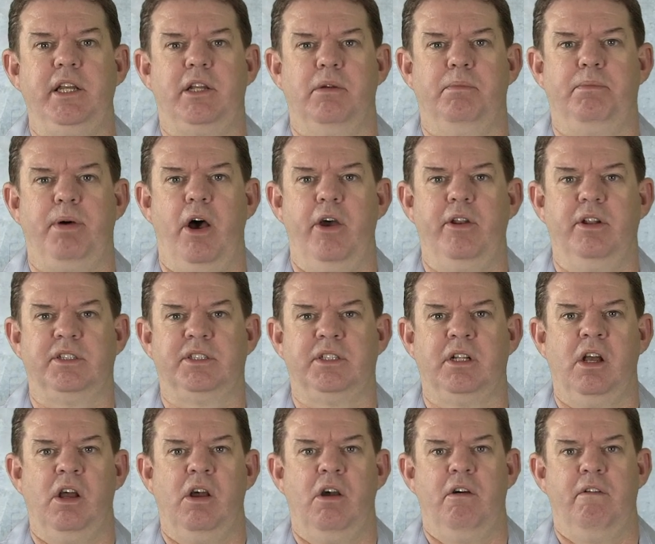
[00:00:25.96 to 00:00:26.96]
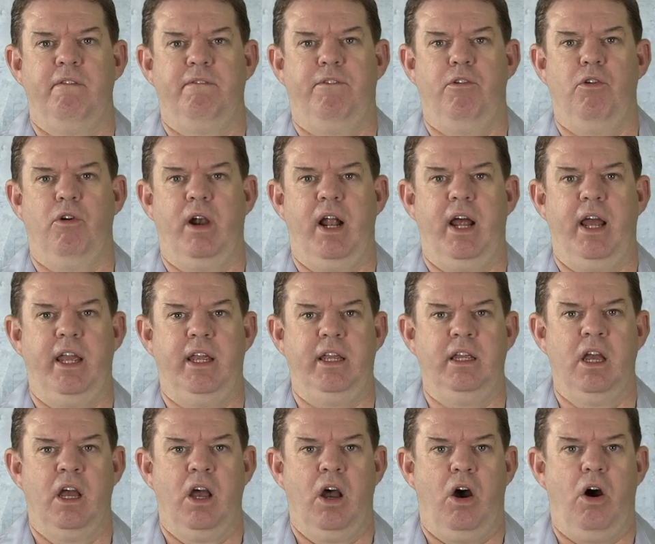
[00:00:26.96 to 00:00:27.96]
components for a
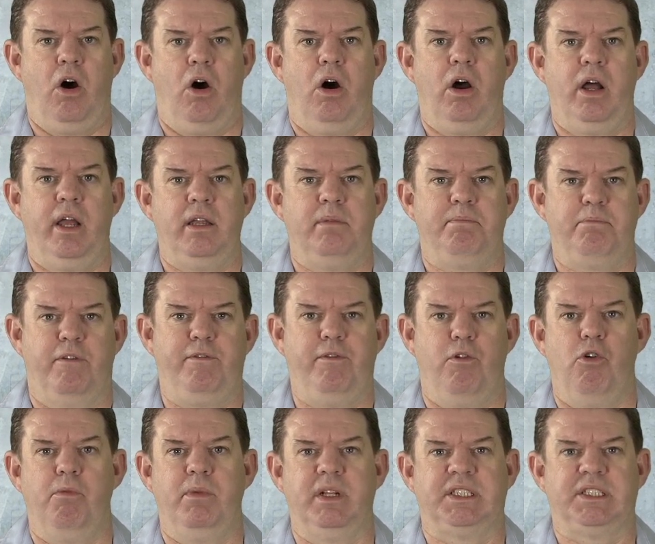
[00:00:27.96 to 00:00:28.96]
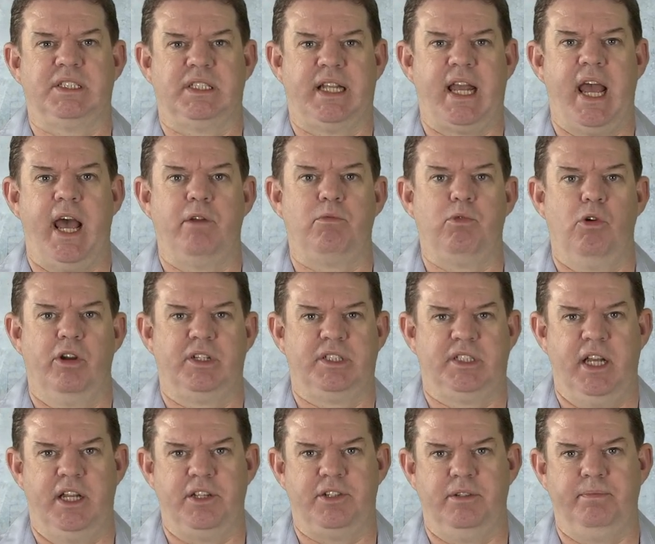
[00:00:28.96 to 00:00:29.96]
high performance CAD
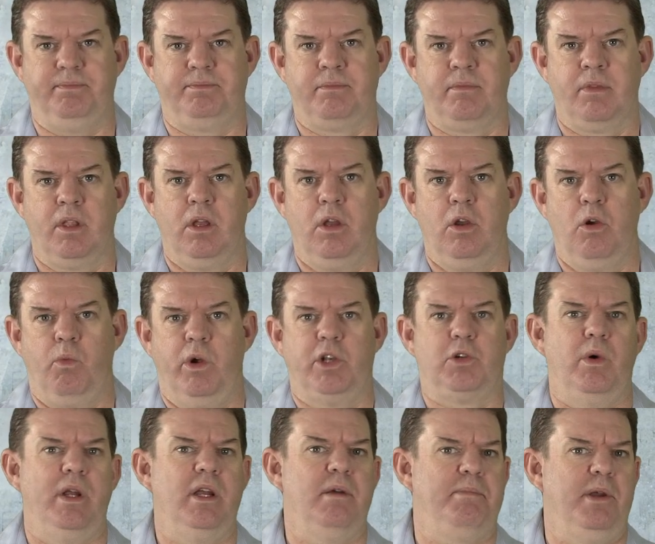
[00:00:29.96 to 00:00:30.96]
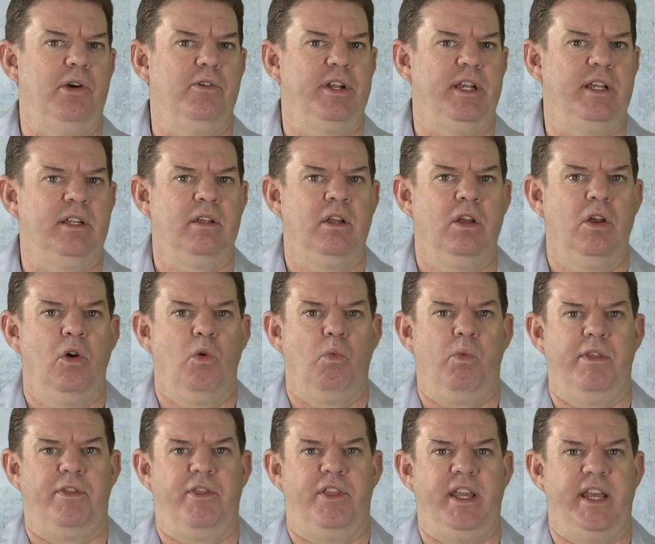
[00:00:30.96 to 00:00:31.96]
workstation, which we are building
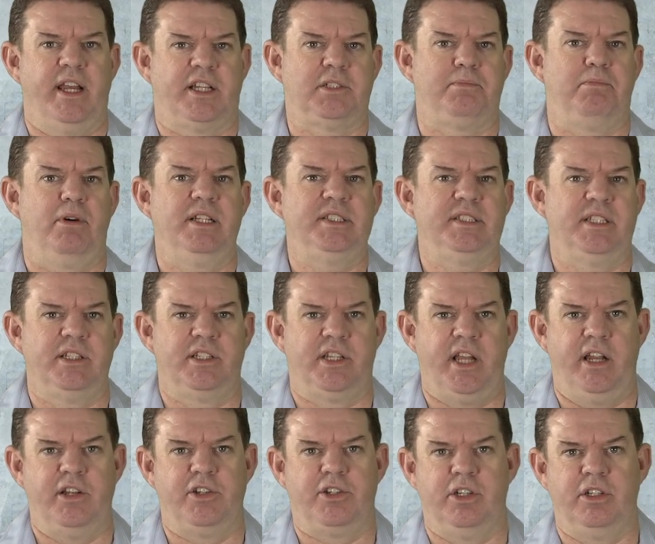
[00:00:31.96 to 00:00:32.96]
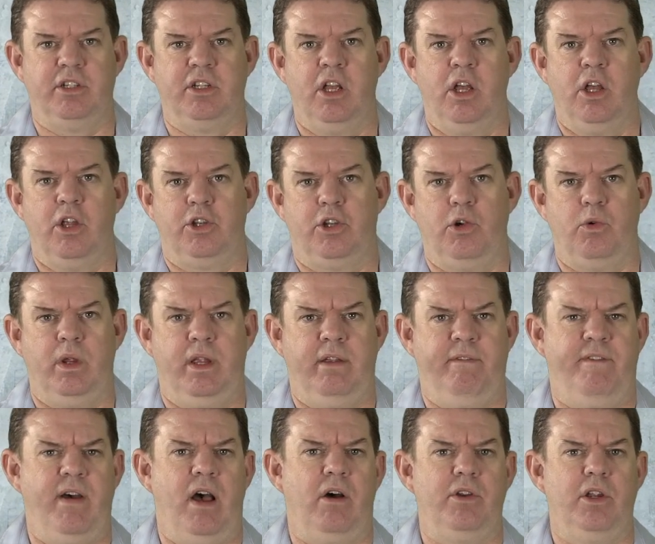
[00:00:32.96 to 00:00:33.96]
with the express intention to
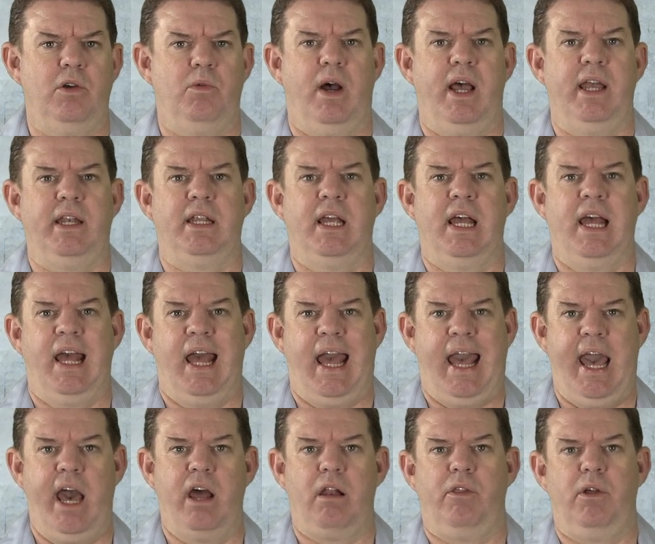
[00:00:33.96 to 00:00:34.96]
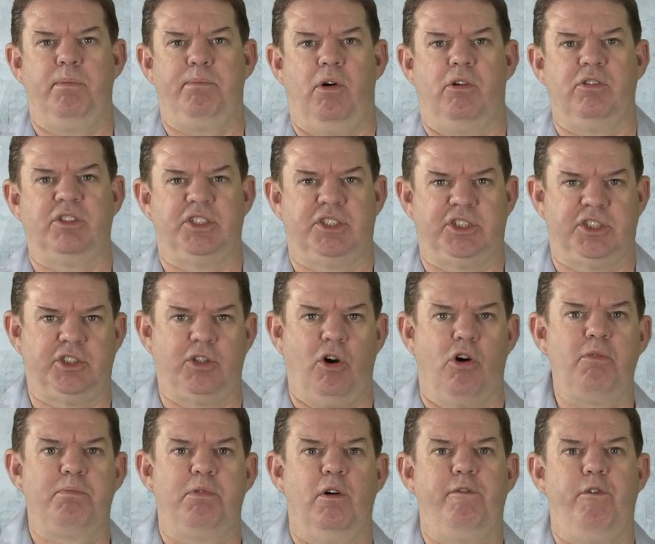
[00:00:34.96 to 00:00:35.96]
evaluate out-of-the-box
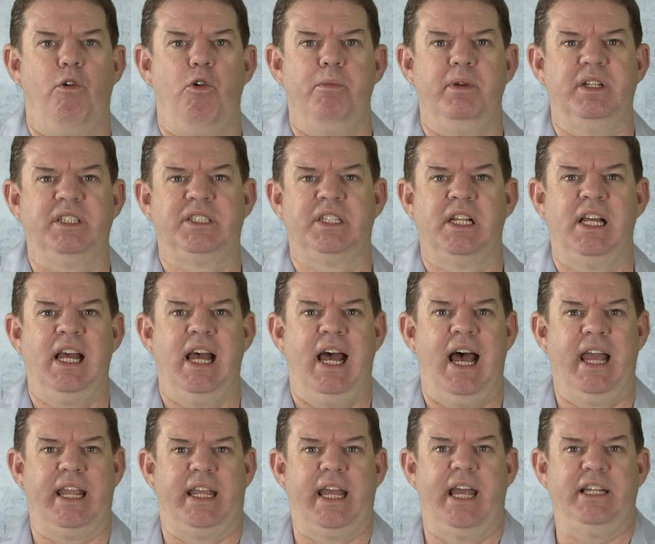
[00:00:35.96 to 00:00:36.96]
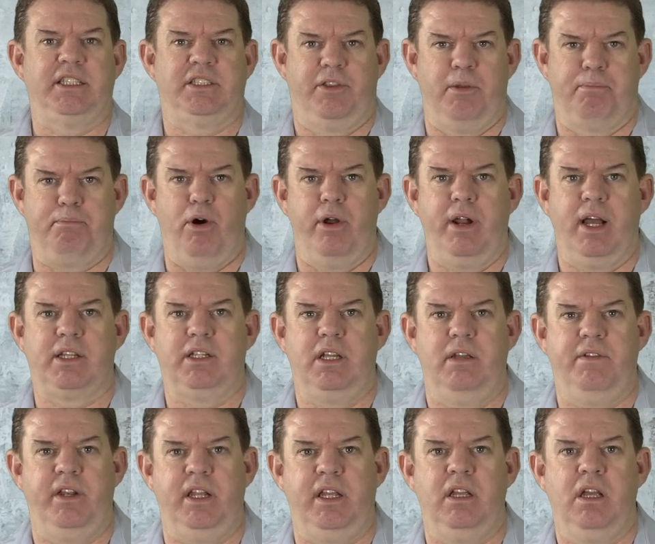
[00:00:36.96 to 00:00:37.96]
stock performance against the
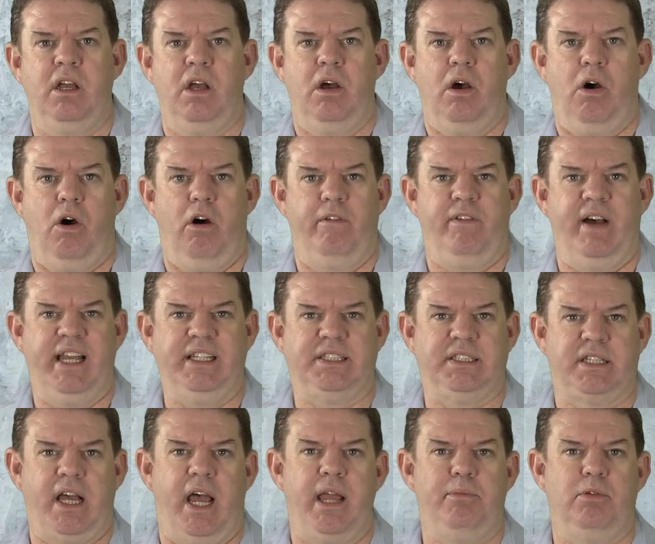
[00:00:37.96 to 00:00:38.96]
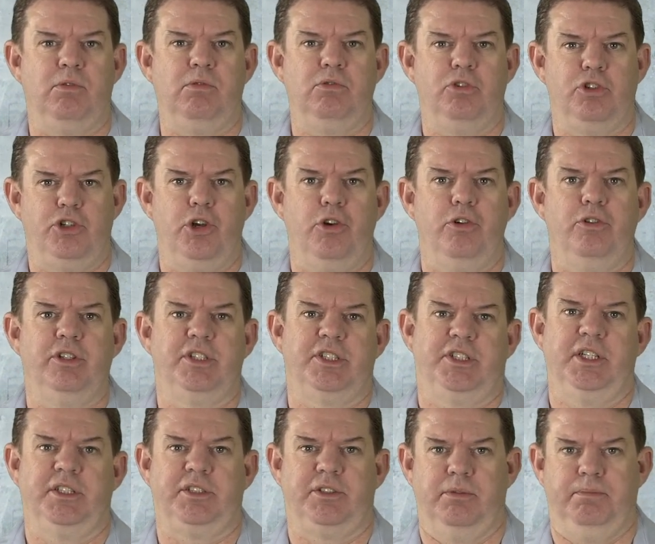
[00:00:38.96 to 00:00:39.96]
productivity of a stable tuned
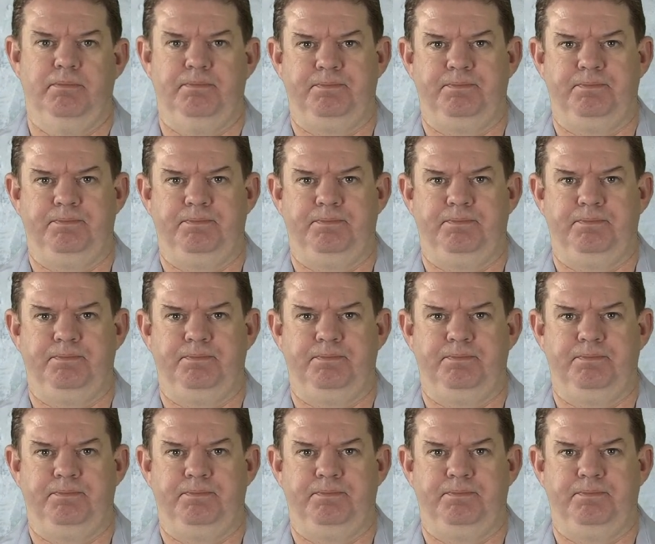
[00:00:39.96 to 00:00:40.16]
system.